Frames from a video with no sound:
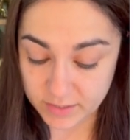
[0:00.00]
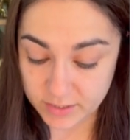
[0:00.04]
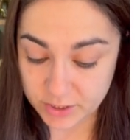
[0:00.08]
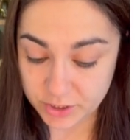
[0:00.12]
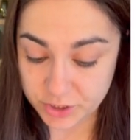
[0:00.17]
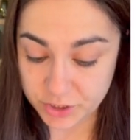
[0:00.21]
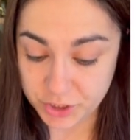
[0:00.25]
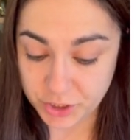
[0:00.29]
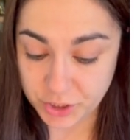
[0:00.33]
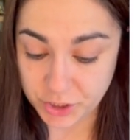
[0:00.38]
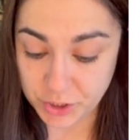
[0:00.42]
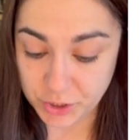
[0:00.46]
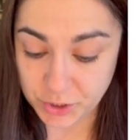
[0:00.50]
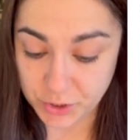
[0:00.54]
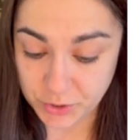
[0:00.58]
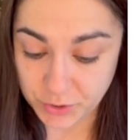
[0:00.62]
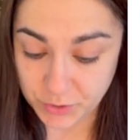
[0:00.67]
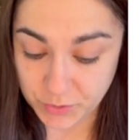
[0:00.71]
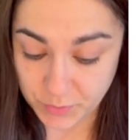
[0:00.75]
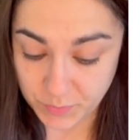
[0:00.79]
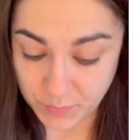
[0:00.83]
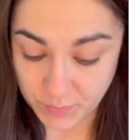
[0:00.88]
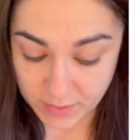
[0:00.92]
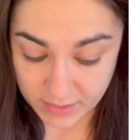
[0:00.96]

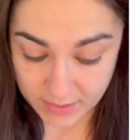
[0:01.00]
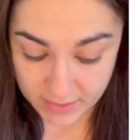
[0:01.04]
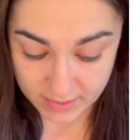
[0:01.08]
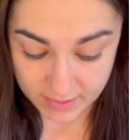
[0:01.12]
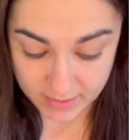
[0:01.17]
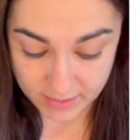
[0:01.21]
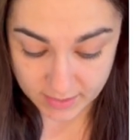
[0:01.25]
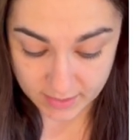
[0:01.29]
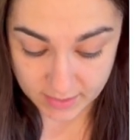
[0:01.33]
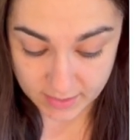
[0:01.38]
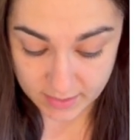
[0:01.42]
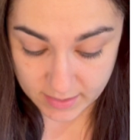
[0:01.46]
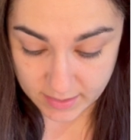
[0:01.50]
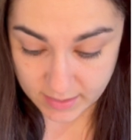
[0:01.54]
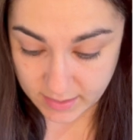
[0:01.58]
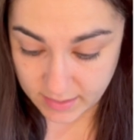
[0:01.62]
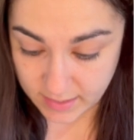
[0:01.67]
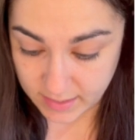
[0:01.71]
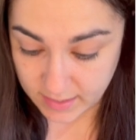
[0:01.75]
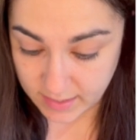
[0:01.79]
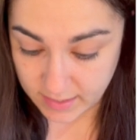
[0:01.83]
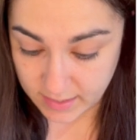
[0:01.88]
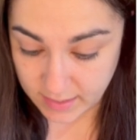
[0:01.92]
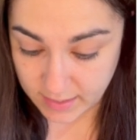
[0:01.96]
to
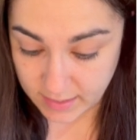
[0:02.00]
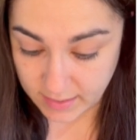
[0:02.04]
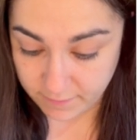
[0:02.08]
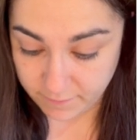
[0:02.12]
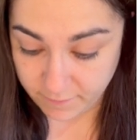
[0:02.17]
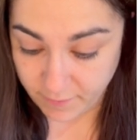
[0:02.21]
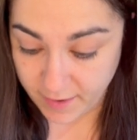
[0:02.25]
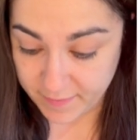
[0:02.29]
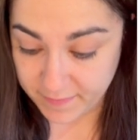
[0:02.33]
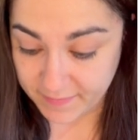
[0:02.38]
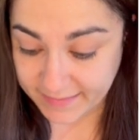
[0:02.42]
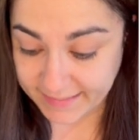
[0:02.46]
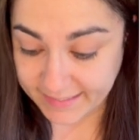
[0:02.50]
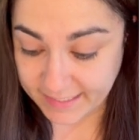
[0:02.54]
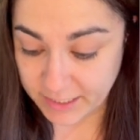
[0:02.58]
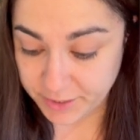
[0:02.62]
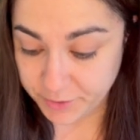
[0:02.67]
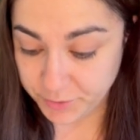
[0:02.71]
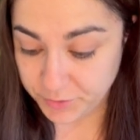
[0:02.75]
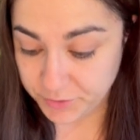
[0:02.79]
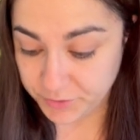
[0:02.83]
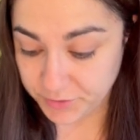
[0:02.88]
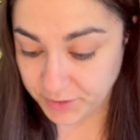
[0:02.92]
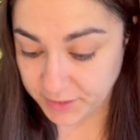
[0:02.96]
find the
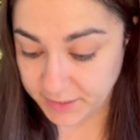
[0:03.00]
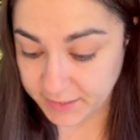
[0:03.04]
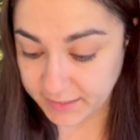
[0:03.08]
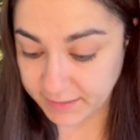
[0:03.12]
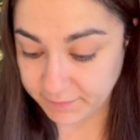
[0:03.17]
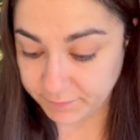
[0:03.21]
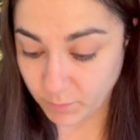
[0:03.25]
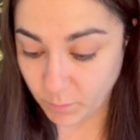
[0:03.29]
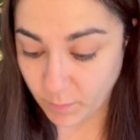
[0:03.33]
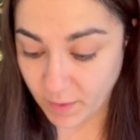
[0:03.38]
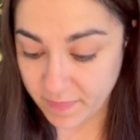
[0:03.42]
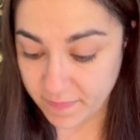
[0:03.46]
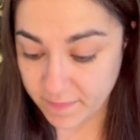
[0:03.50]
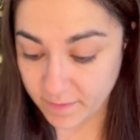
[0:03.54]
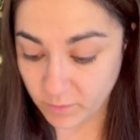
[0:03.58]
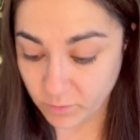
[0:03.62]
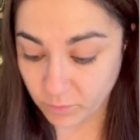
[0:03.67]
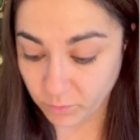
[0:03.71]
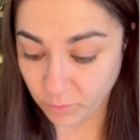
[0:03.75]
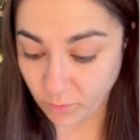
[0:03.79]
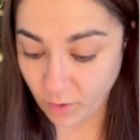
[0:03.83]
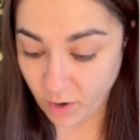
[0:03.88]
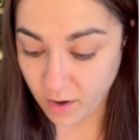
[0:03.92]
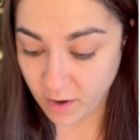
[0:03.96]
solutions for when the
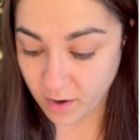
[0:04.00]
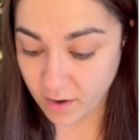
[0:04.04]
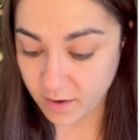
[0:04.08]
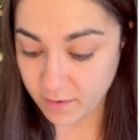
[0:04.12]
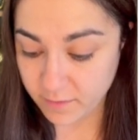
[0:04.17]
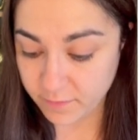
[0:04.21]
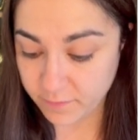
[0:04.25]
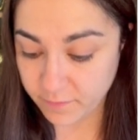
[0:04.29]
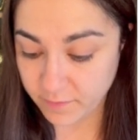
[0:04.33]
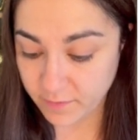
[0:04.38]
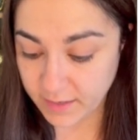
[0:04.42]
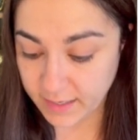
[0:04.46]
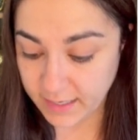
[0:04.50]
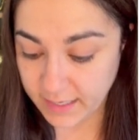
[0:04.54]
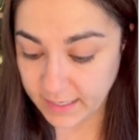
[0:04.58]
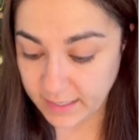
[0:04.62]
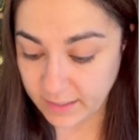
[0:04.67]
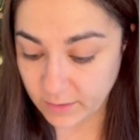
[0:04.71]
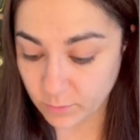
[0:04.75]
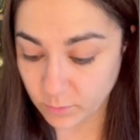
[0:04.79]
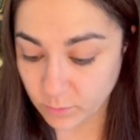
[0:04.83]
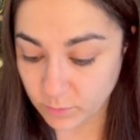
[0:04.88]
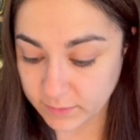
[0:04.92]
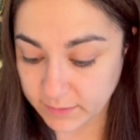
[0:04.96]
graph
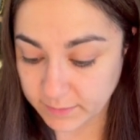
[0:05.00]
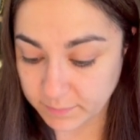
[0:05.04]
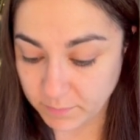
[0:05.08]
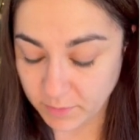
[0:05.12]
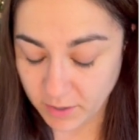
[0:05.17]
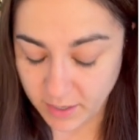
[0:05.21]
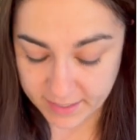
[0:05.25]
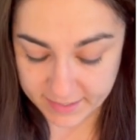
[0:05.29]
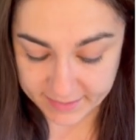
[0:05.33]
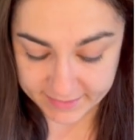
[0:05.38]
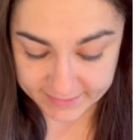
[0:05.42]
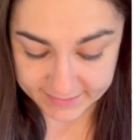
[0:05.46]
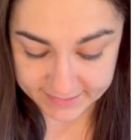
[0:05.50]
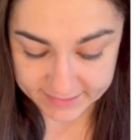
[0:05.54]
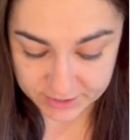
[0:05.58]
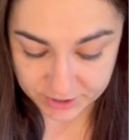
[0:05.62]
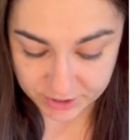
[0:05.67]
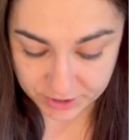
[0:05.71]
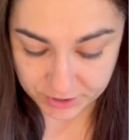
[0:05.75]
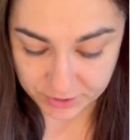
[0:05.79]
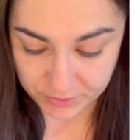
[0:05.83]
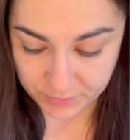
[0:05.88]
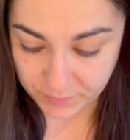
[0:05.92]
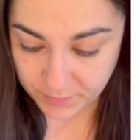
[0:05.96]
equals minus
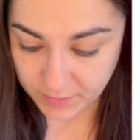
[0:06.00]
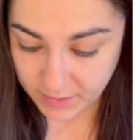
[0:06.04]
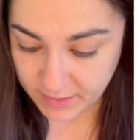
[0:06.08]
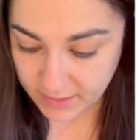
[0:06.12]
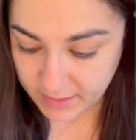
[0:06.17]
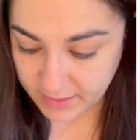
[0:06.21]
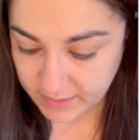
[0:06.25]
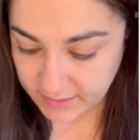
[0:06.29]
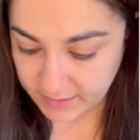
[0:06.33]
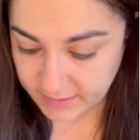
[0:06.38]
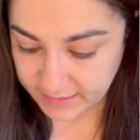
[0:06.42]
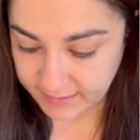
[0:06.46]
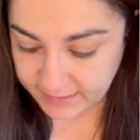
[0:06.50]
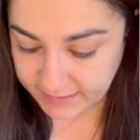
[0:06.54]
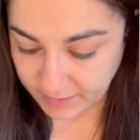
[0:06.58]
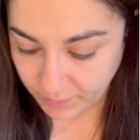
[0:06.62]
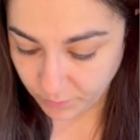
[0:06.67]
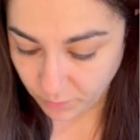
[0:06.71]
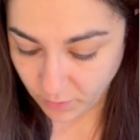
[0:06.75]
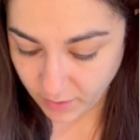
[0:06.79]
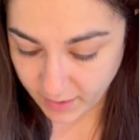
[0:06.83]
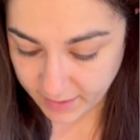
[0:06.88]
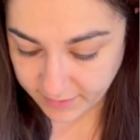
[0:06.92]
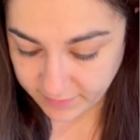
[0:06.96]
2. So
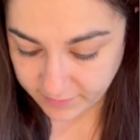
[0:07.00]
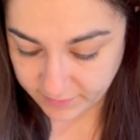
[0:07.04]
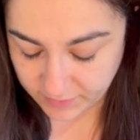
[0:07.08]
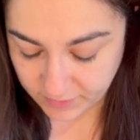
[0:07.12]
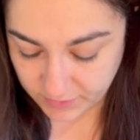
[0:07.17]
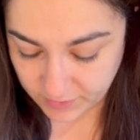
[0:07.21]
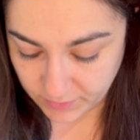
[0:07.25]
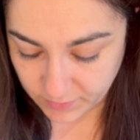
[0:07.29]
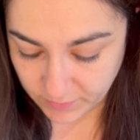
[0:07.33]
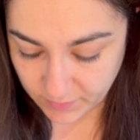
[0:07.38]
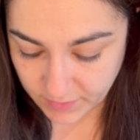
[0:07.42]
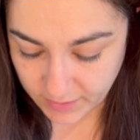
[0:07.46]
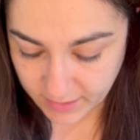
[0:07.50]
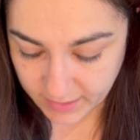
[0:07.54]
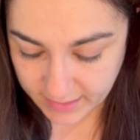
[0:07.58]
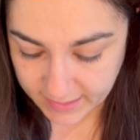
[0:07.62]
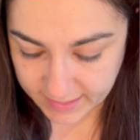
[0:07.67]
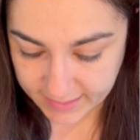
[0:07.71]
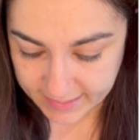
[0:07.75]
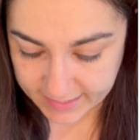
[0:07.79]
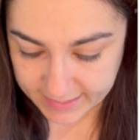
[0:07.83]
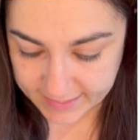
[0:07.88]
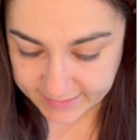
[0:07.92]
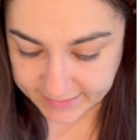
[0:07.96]
what I do
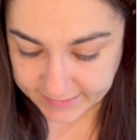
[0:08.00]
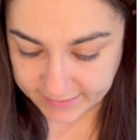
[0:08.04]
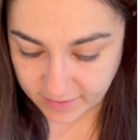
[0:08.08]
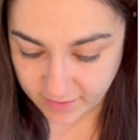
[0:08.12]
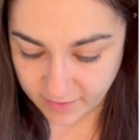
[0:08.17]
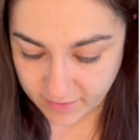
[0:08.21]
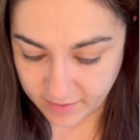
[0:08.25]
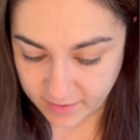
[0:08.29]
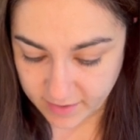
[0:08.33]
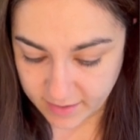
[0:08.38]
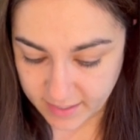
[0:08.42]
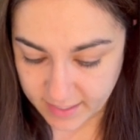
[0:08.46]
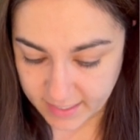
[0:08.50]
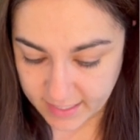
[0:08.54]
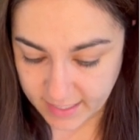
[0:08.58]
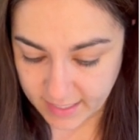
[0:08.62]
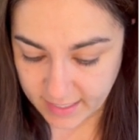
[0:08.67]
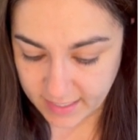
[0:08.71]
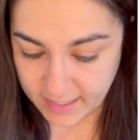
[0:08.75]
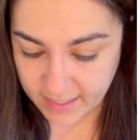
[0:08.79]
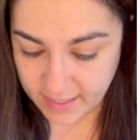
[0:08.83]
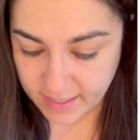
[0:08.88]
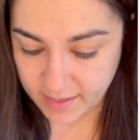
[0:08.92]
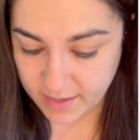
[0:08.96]
is
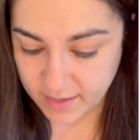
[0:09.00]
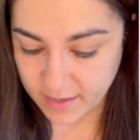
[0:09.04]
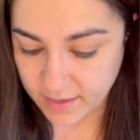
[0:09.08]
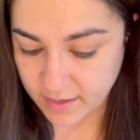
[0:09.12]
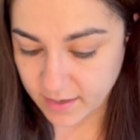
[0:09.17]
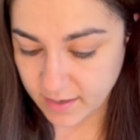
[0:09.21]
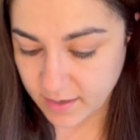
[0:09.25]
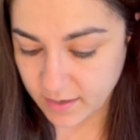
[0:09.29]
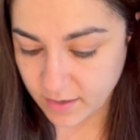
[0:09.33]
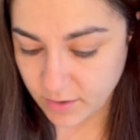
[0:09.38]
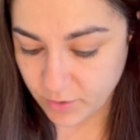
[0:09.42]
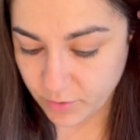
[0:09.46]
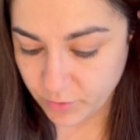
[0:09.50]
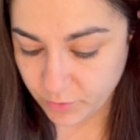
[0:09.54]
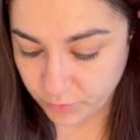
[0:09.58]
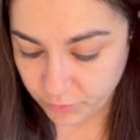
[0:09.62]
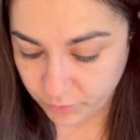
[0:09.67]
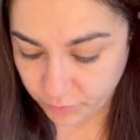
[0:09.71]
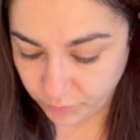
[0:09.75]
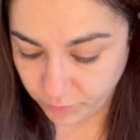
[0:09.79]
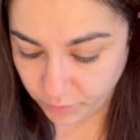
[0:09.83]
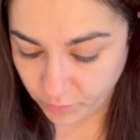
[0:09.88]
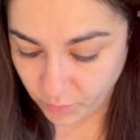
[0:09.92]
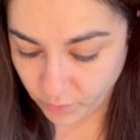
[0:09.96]
I
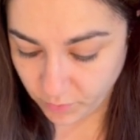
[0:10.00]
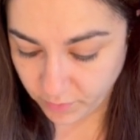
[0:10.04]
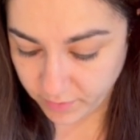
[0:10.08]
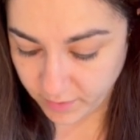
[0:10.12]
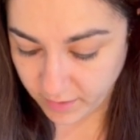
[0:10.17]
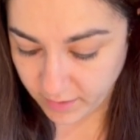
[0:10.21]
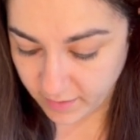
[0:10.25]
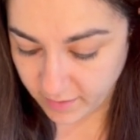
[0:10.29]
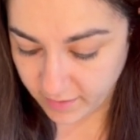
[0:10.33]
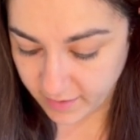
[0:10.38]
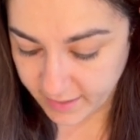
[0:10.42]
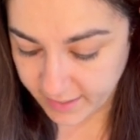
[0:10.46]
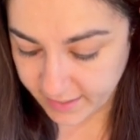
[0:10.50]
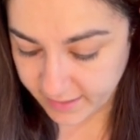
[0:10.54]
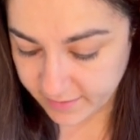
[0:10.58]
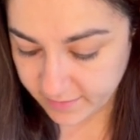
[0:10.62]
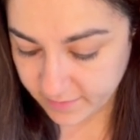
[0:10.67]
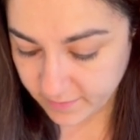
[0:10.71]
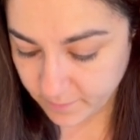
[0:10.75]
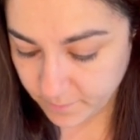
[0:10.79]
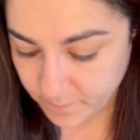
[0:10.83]
draw the line